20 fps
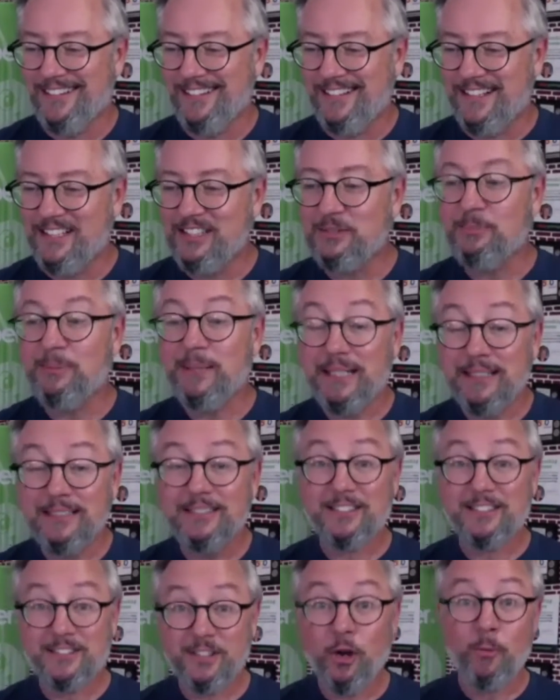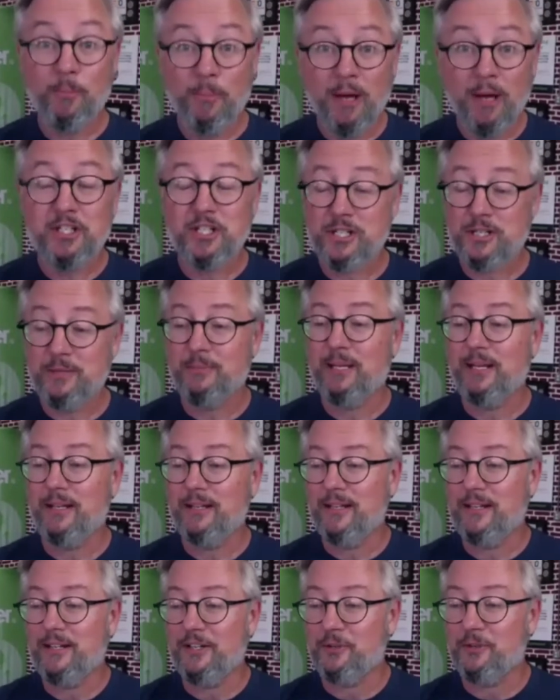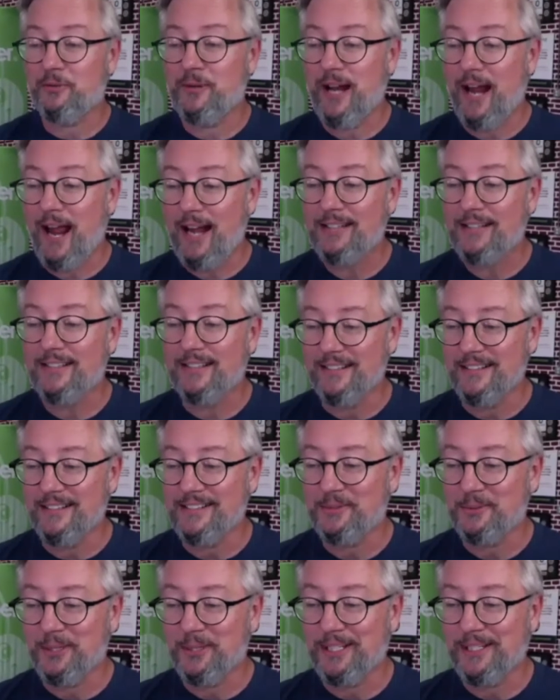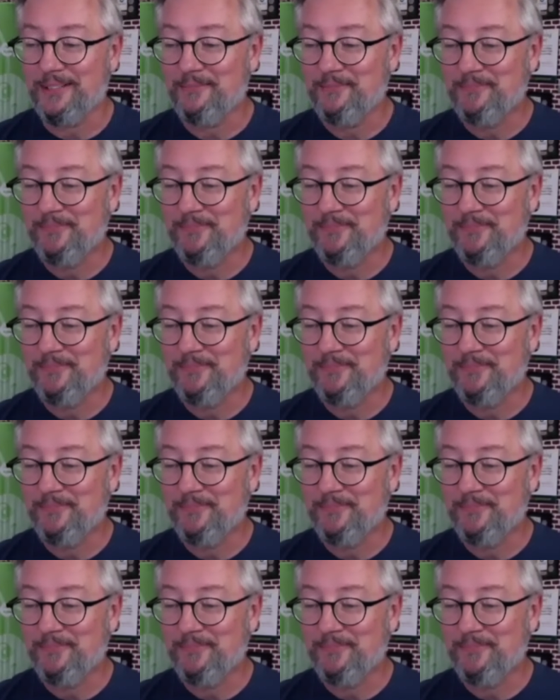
This means so much to me that you're reacting this way.